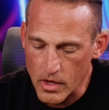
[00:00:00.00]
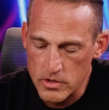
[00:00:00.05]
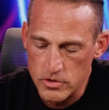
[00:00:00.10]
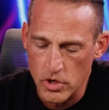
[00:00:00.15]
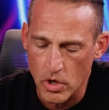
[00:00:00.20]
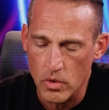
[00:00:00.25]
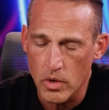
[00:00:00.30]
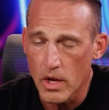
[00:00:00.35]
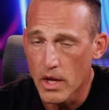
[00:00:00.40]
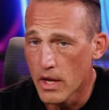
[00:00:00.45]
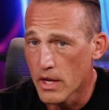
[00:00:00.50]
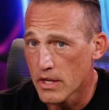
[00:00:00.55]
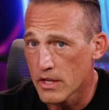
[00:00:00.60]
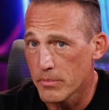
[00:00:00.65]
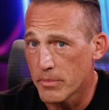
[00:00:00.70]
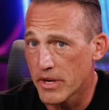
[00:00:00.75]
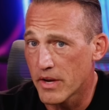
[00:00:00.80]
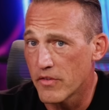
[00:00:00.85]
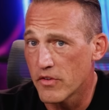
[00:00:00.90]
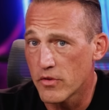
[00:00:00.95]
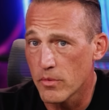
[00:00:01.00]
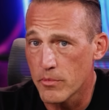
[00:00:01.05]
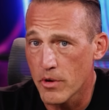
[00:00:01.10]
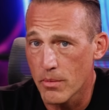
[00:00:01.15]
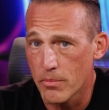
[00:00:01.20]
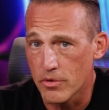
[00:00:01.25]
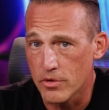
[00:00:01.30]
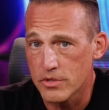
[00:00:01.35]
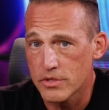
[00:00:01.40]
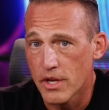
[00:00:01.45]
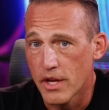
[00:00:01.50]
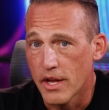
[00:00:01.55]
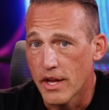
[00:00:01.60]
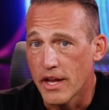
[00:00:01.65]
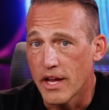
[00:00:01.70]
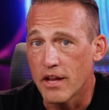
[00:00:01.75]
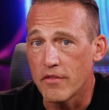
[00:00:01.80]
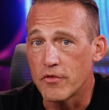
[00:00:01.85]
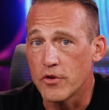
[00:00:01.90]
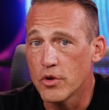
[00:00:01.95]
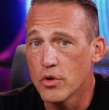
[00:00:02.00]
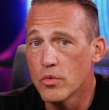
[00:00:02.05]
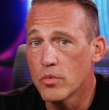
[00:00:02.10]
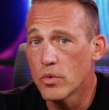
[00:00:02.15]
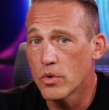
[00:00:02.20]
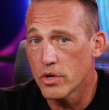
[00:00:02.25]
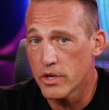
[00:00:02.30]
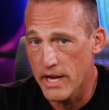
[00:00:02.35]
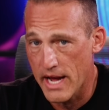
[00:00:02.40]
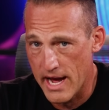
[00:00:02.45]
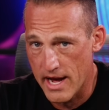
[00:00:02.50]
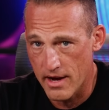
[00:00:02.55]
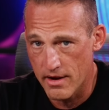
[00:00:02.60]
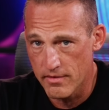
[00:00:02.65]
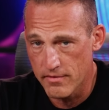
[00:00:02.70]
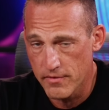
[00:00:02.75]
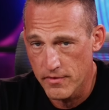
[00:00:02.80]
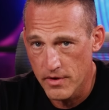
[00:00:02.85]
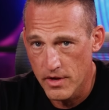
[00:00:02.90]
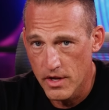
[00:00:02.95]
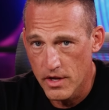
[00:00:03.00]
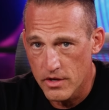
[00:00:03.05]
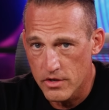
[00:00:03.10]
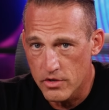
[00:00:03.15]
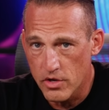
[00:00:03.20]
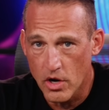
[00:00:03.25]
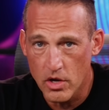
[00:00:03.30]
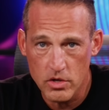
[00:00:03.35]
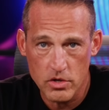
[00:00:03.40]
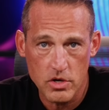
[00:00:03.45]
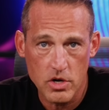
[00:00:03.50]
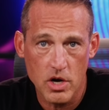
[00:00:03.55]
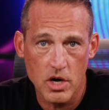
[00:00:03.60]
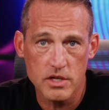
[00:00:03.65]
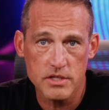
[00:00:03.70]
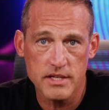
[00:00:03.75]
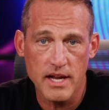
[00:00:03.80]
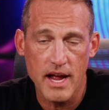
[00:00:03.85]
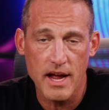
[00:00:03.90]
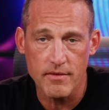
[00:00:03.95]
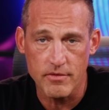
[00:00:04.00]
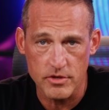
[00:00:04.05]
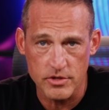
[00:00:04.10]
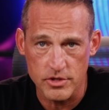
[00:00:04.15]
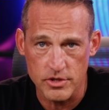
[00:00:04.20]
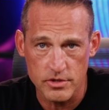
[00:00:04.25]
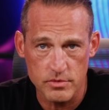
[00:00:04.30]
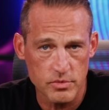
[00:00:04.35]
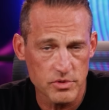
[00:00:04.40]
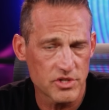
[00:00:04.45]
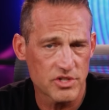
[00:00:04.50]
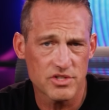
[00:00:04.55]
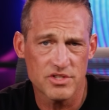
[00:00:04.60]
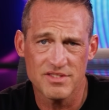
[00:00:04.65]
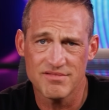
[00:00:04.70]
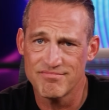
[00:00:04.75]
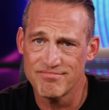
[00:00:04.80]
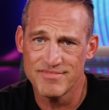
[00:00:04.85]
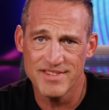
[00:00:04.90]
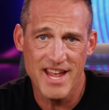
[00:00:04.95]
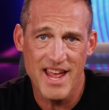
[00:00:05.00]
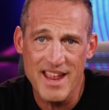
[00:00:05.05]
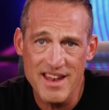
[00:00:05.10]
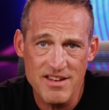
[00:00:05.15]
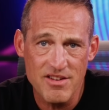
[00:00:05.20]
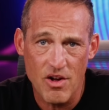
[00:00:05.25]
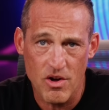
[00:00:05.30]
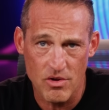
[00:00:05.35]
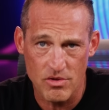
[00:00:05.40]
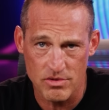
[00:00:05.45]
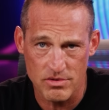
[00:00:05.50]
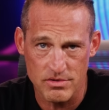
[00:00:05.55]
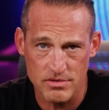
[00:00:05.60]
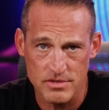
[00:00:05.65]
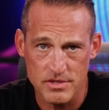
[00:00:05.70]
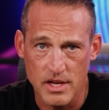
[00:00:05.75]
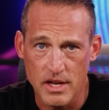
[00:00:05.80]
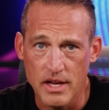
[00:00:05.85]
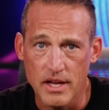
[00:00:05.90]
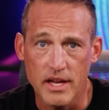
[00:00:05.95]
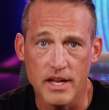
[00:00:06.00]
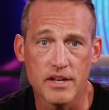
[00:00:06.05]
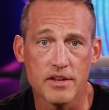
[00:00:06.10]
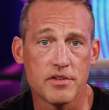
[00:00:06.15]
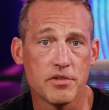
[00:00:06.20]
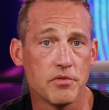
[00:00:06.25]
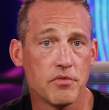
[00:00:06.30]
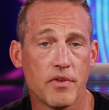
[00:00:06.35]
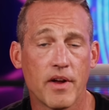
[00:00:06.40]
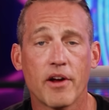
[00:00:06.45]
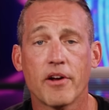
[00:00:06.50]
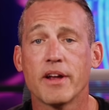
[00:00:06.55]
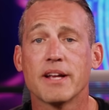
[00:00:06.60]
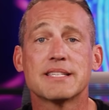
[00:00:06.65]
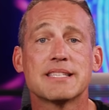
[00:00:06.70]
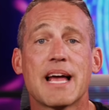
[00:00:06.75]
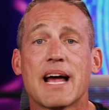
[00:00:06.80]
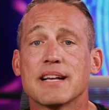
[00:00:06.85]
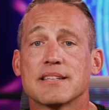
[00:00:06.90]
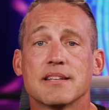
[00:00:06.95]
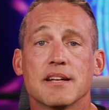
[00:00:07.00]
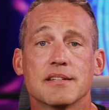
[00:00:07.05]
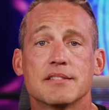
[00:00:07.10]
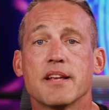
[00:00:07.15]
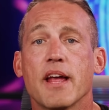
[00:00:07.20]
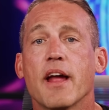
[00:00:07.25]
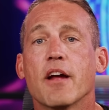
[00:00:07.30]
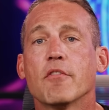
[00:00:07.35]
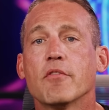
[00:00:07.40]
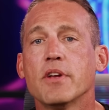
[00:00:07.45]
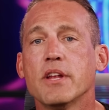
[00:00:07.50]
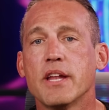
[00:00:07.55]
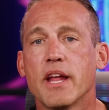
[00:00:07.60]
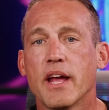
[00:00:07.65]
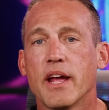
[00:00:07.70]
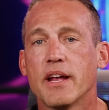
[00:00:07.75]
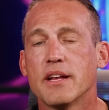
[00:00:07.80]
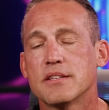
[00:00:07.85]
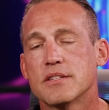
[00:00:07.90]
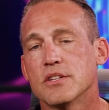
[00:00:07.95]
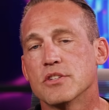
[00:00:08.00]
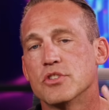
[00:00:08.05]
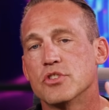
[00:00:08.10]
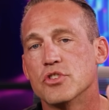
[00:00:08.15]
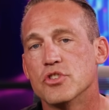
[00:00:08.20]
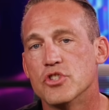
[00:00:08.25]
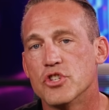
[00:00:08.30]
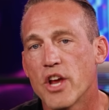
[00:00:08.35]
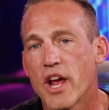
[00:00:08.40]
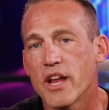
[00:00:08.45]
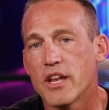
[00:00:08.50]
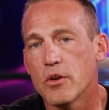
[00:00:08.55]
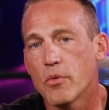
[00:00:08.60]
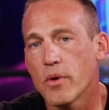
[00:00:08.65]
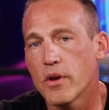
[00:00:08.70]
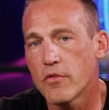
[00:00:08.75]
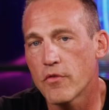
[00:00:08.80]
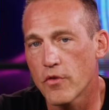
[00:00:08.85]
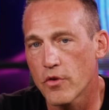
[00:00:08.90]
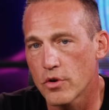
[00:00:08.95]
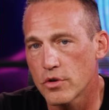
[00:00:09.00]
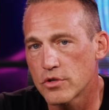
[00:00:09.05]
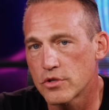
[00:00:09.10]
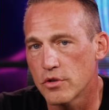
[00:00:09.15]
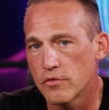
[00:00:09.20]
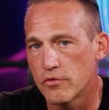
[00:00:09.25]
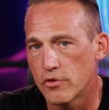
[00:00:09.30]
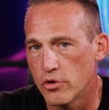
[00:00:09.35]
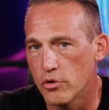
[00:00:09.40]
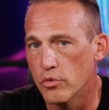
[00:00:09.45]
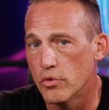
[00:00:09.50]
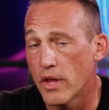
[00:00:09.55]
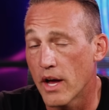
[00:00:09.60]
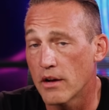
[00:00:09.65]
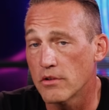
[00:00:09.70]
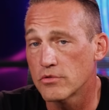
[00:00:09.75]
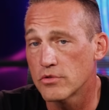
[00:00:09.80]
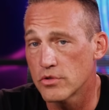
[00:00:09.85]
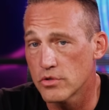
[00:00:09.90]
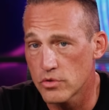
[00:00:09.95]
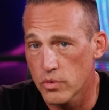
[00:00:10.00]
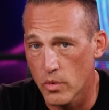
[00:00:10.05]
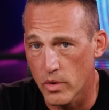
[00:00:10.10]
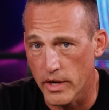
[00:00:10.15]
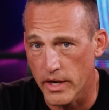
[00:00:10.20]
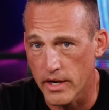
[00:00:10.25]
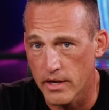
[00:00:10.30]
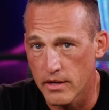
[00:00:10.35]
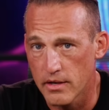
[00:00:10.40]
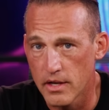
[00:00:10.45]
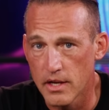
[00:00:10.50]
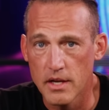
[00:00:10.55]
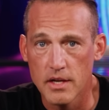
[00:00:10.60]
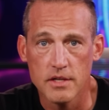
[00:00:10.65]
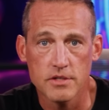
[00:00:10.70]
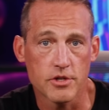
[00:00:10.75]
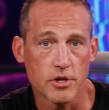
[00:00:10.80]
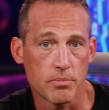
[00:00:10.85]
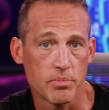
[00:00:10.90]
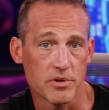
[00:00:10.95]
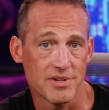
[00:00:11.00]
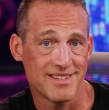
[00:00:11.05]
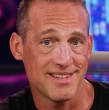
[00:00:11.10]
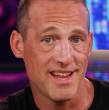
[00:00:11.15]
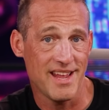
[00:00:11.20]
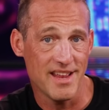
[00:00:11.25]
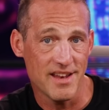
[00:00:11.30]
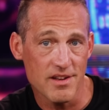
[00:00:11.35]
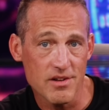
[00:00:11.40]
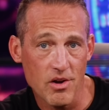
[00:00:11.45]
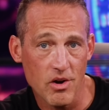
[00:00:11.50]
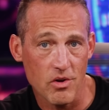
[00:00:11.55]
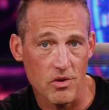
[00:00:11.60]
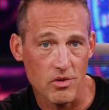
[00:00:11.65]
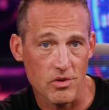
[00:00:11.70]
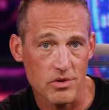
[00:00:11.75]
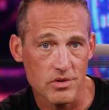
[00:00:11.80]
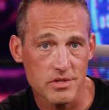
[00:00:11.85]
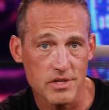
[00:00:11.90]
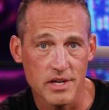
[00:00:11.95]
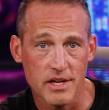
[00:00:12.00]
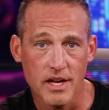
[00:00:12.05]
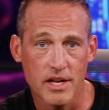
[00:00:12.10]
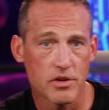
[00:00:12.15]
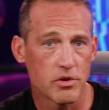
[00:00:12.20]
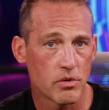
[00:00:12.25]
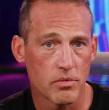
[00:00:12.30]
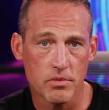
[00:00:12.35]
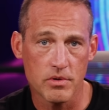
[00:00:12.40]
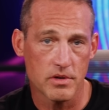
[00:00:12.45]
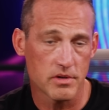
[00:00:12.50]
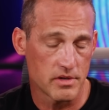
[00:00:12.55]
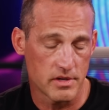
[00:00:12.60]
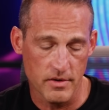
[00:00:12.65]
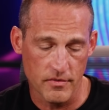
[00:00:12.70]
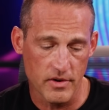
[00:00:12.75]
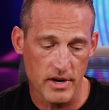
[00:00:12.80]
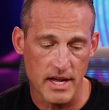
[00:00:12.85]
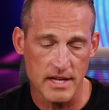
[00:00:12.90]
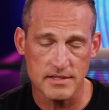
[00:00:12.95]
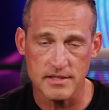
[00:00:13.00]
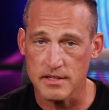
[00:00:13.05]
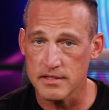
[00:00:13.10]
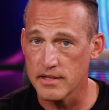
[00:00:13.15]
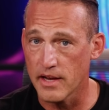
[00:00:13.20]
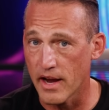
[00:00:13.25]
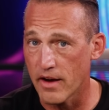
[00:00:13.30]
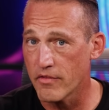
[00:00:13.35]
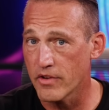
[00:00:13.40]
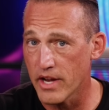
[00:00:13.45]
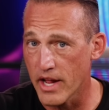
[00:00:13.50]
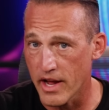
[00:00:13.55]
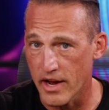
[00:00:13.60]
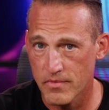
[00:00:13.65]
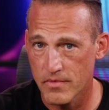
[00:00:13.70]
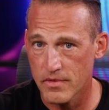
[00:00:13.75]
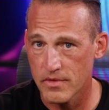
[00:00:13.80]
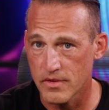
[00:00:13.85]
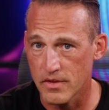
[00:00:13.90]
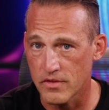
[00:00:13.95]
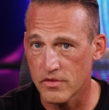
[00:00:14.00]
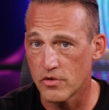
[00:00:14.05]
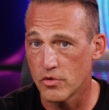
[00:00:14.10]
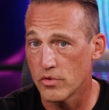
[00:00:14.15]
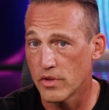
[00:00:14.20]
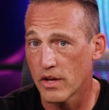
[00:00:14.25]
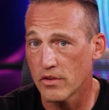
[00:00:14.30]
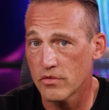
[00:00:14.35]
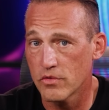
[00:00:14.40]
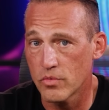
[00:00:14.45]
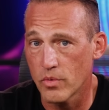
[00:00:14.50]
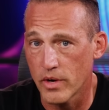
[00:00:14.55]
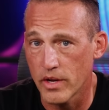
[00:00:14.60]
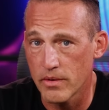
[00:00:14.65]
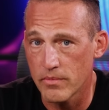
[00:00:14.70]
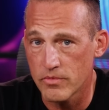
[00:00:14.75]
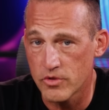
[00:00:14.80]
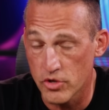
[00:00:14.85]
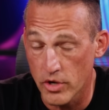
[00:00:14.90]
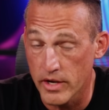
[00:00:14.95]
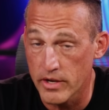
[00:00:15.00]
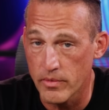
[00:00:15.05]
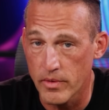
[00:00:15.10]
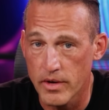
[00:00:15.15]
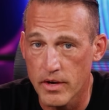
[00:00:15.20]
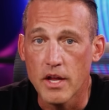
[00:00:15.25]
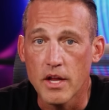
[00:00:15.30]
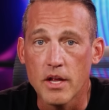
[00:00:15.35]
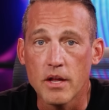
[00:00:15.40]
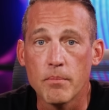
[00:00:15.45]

So let me give you some numbers. Numbers. If you would have dollar cost averages with just ten dollars into various assets every day since January first of two thousand twenty. So you put ten dollars into different assets every day since two thousand twenty, January.